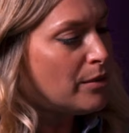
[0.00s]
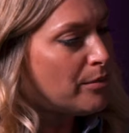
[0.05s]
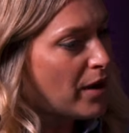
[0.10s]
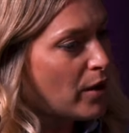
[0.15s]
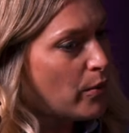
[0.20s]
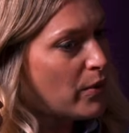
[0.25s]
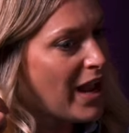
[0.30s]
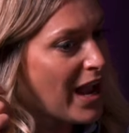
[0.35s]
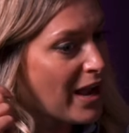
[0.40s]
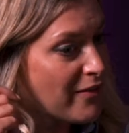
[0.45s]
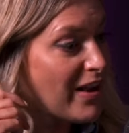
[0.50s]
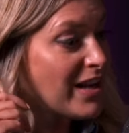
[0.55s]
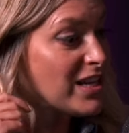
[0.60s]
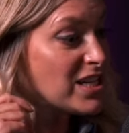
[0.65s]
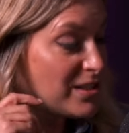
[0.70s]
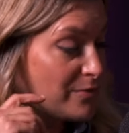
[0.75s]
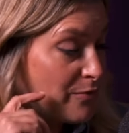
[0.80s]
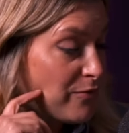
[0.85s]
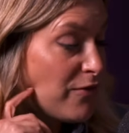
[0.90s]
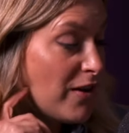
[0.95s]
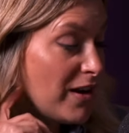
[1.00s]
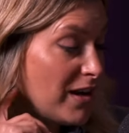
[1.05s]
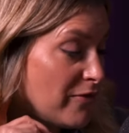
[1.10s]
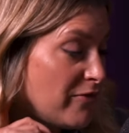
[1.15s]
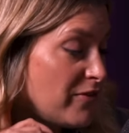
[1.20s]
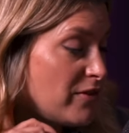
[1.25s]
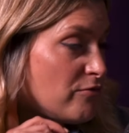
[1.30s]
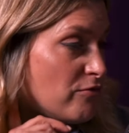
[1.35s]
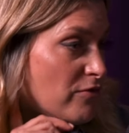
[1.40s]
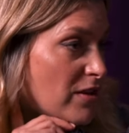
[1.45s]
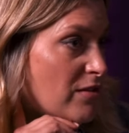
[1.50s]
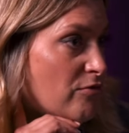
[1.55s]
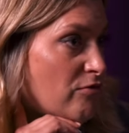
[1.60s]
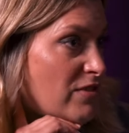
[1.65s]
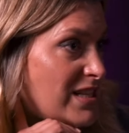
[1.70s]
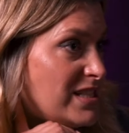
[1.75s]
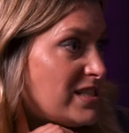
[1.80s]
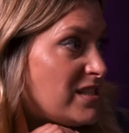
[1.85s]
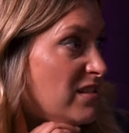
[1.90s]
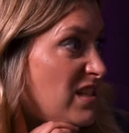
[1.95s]
But we have actually, funnily enough, in the
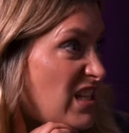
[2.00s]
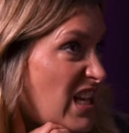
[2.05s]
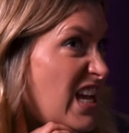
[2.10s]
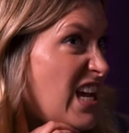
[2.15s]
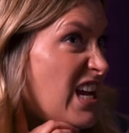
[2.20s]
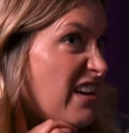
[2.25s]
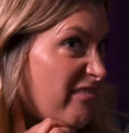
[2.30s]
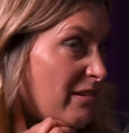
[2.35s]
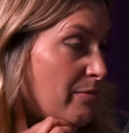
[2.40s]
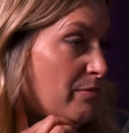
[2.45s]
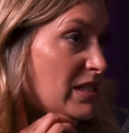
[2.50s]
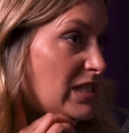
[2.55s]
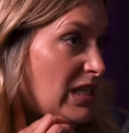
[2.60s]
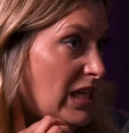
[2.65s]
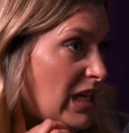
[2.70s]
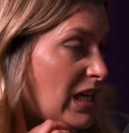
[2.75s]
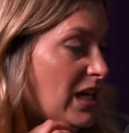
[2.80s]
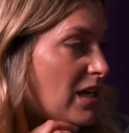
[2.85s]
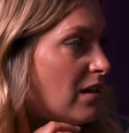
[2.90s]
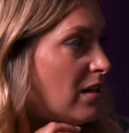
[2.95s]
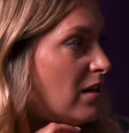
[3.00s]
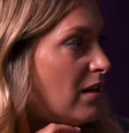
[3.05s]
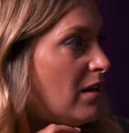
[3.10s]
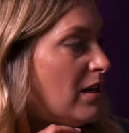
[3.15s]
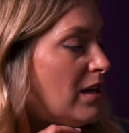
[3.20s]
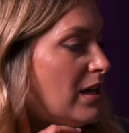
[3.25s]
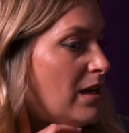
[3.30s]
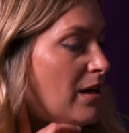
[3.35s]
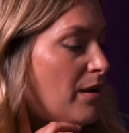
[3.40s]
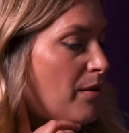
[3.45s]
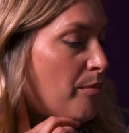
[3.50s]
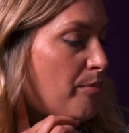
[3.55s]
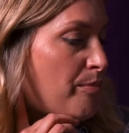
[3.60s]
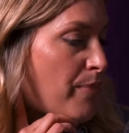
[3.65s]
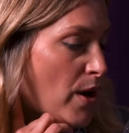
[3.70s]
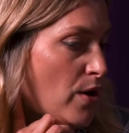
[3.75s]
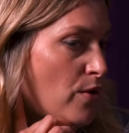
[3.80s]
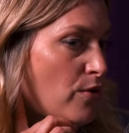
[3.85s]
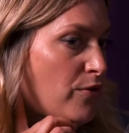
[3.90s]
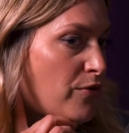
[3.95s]
recent year in particular,
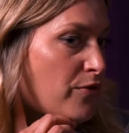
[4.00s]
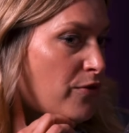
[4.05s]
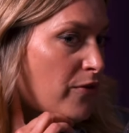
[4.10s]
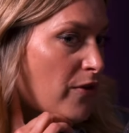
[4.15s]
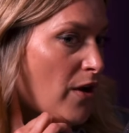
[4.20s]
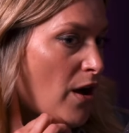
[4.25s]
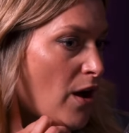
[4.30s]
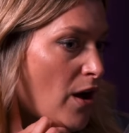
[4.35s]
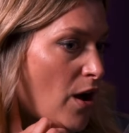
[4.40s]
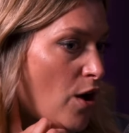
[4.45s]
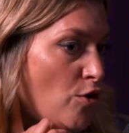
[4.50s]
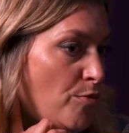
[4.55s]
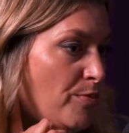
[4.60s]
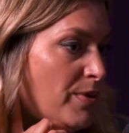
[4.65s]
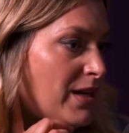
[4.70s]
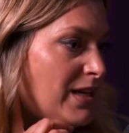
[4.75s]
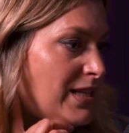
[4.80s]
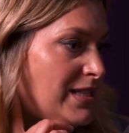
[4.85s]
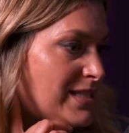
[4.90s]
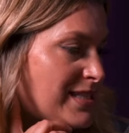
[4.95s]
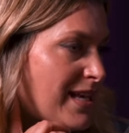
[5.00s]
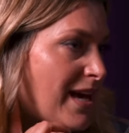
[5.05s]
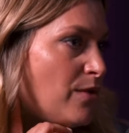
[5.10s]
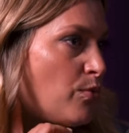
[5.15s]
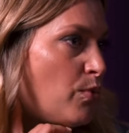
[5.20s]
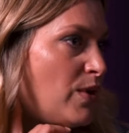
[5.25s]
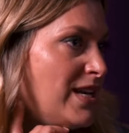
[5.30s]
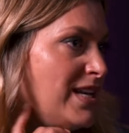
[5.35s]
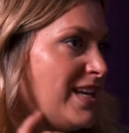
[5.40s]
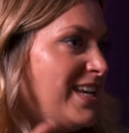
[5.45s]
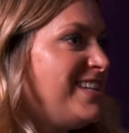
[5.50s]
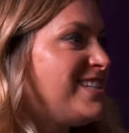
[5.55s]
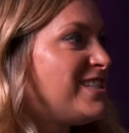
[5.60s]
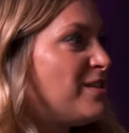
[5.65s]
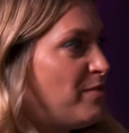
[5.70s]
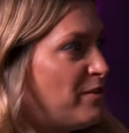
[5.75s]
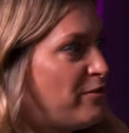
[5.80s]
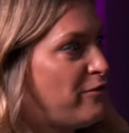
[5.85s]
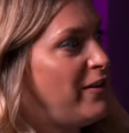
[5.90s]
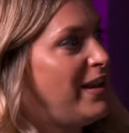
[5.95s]
both openly said we need to
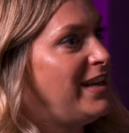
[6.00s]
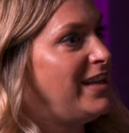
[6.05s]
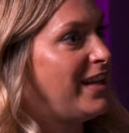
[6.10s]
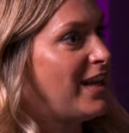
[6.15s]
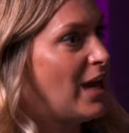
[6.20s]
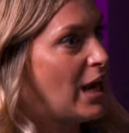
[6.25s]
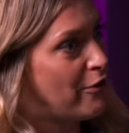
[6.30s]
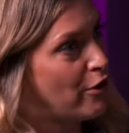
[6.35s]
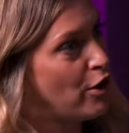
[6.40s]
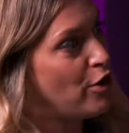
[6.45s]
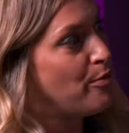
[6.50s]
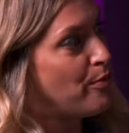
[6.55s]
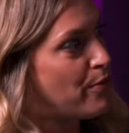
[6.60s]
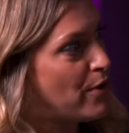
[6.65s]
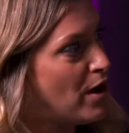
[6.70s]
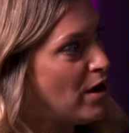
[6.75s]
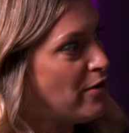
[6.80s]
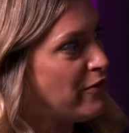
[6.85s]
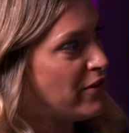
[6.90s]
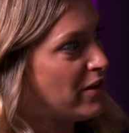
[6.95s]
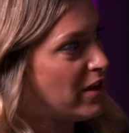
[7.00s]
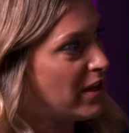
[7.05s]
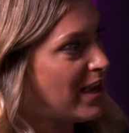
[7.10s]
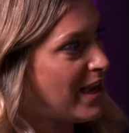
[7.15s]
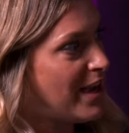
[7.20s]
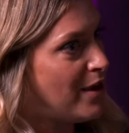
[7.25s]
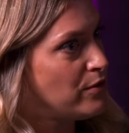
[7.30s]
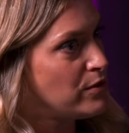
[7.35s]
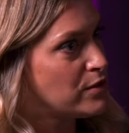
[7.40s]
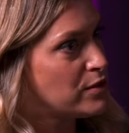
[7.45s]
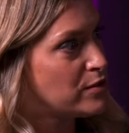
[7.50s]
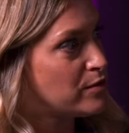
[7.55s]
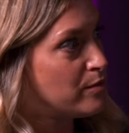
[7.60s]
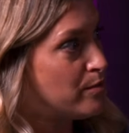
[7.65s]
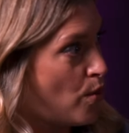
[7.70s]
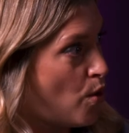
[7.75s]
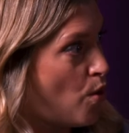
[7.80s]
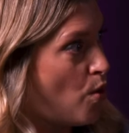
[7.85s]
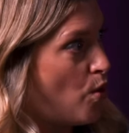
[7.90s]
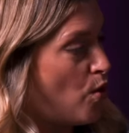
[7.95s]
be feeding our own private accounts
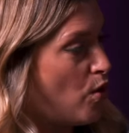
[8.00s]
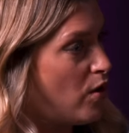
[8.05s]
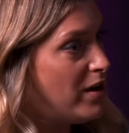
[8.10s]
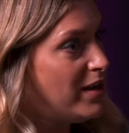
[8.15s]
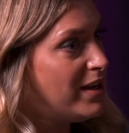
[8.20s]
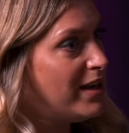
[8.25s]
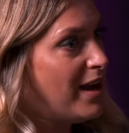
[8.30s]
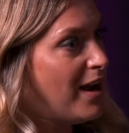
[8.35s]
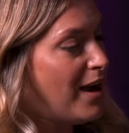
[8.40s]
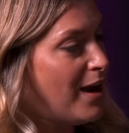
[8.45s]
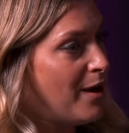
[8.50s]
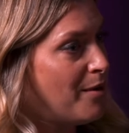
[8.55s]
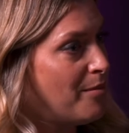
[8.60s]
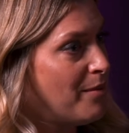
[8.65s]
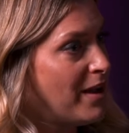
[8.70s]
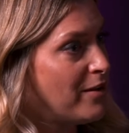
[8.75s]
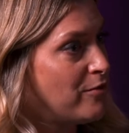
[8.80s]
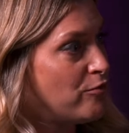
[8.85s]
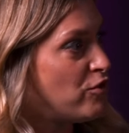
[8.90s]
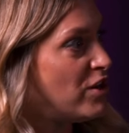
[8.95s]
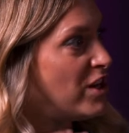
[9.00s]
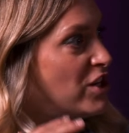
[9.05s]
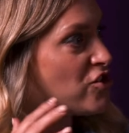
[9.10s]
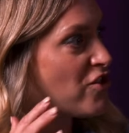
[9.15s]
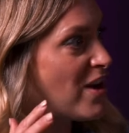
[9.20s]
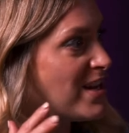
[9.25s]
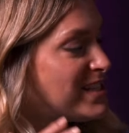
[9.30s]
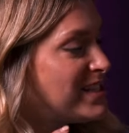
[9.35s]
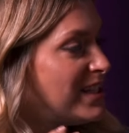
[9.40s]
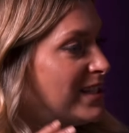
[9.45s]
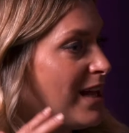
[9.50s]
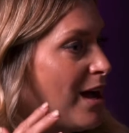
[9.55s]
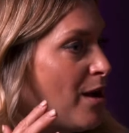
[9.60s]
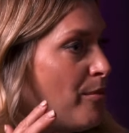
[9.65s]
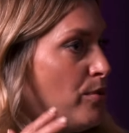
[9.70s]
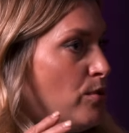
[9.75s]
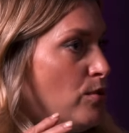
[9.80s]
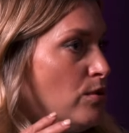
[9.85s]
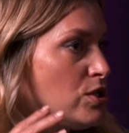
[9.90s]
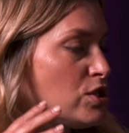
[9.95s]
more and readdressing that
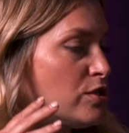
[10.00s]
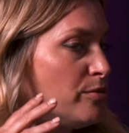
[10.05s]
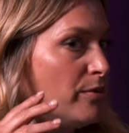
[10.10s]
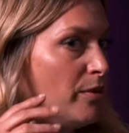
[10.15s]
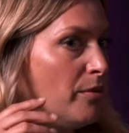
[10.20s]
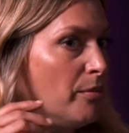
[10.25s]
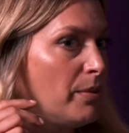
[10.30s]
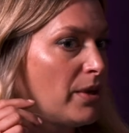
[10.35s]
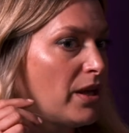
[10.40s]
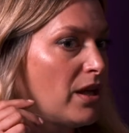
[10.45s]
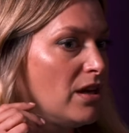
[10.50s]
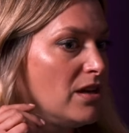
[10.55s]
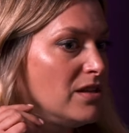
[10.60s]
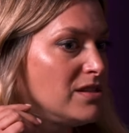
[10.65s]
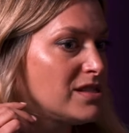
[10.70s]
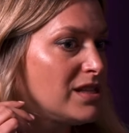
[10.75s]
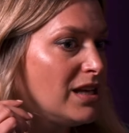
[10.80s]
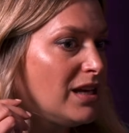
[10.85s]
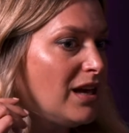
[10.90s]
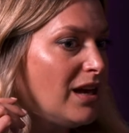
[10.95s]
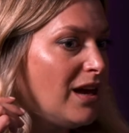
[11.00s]
apportionment, because